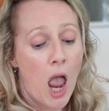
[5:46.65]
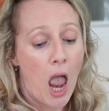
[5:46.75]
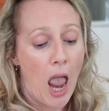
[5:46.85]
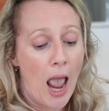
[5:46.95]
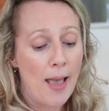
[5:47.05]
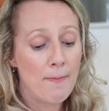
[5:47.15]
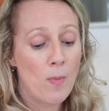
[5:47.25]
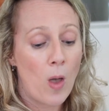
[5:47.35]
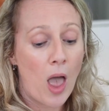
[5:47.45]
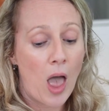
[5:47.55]

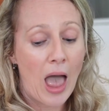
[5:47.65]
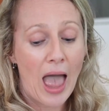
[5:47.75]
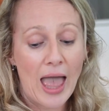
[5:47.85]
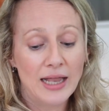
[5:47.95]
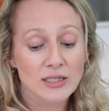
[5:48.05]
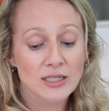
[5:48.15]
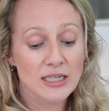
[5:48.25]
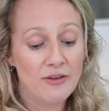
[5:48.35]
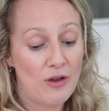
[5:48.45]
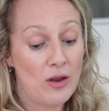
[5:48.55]
And
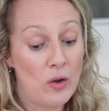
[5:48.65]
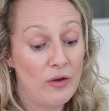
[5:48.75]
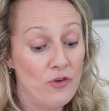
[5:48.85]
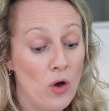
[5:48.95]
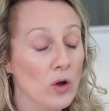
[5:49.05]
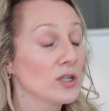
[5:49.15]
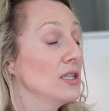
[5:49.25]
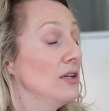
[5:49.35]
if not,